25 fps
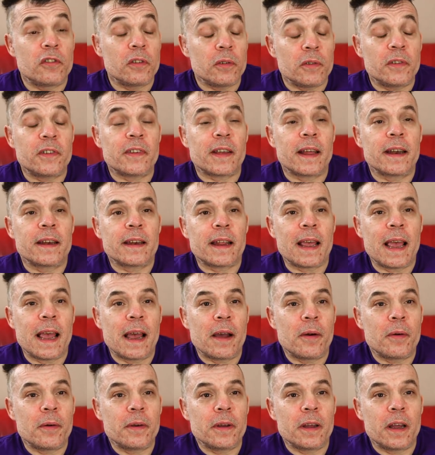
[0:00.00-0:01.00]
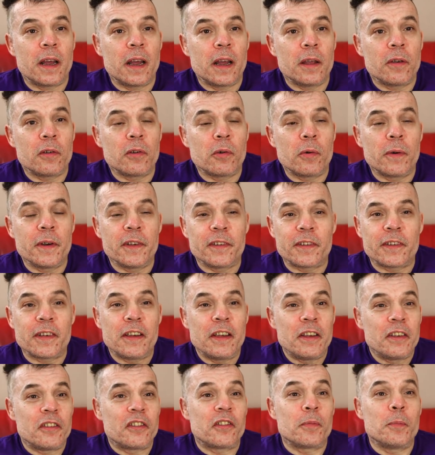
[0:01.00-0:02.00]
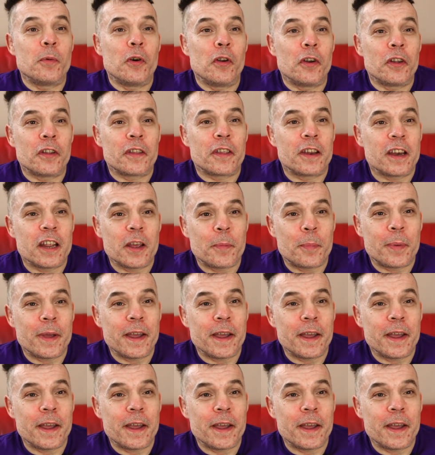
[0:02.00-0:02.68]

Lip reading: you do stand out. You're always smaller than your